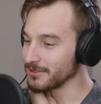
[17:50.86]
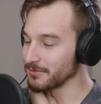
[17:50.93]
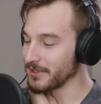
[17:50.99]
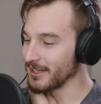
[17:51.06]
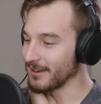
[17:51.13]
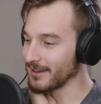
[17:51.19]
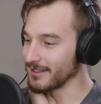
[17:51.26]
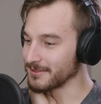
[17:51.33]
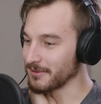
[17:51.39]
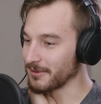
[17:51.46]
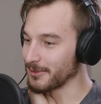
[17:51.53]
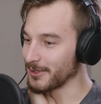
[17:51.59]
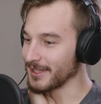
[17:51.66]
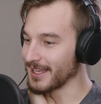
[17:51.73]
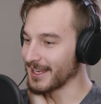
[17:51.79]
sweethearts
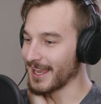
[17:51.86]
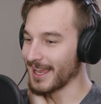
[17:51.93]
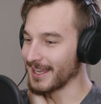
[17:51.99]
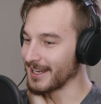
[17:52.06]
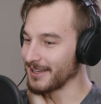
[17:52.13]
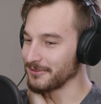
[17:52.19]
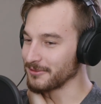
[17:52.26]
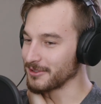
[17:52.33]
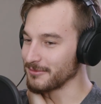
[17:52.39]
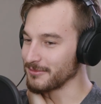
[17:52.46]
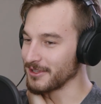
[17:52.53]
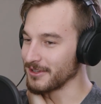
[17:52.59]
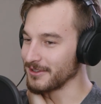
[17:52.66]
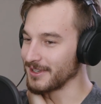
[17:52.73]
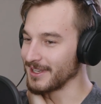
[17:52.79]
while we were like hanging out with
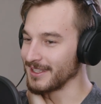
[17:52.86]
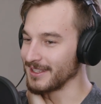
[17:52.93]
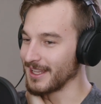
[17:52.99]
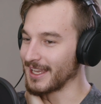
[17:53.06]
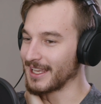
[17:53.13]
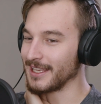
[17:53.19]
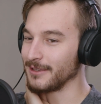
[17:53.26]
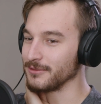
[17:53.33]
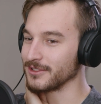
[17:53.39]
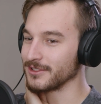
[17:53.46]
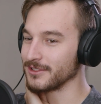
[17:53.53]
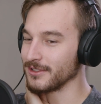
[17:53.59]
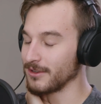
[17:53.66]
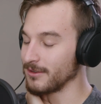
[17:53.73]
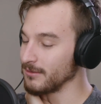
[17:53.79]
them though, and like he was
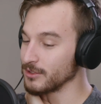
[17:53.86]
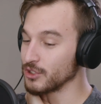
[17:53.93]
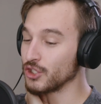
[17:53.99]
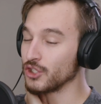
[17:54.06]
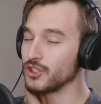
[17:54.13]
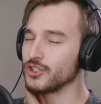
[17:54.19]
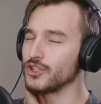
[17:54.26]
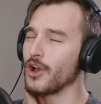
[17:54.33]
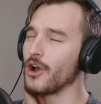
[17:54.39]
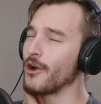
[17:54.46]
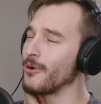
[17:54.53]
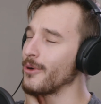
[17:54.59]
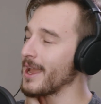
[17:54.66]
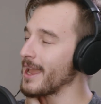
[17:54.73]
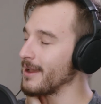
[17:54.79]
so
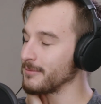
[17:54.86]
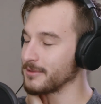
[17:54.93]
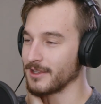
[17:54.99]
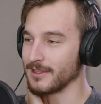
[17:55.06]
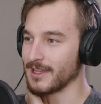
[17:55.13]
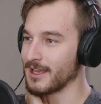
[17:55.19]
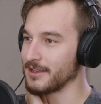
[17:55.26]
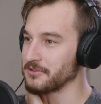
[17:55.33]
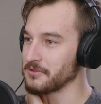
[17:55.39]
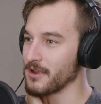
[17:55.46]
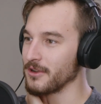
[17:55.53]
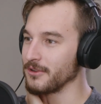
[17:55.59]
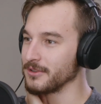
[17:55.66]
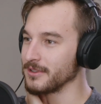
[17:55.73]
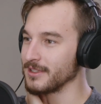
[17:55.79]
amped on that
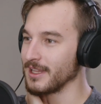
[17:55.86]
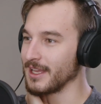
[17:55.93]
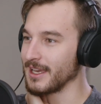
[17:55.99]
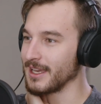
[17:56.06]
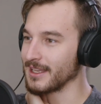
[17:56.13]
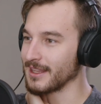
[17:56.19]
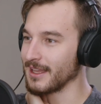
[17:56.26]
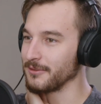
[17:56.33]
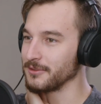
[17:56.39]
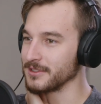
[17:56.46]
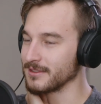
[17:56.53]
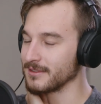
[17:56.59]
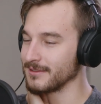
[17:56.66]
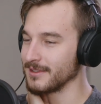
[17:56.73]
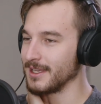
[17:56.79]
drone. Like that
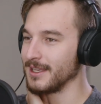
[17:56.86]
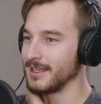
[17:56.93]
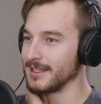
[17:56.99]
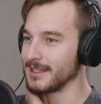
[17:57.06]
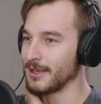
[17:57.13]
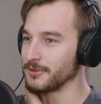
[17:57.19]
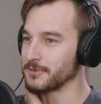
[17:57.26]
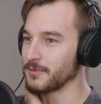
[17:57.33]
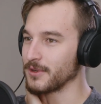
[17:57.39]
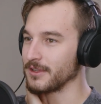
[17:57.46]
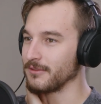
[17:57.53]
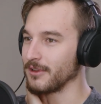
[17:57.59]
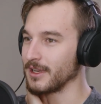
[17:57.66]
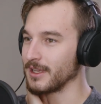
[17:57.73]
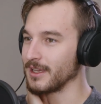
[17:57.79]
was
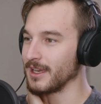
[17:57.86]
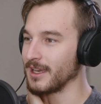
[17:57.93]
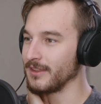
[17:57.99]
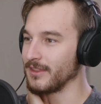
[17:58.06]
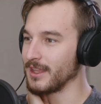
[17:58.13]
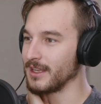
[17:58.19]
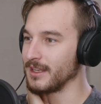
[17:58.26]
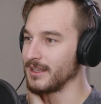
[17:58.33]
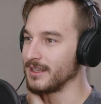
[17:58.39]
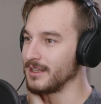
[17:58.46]
pretty funny. And then,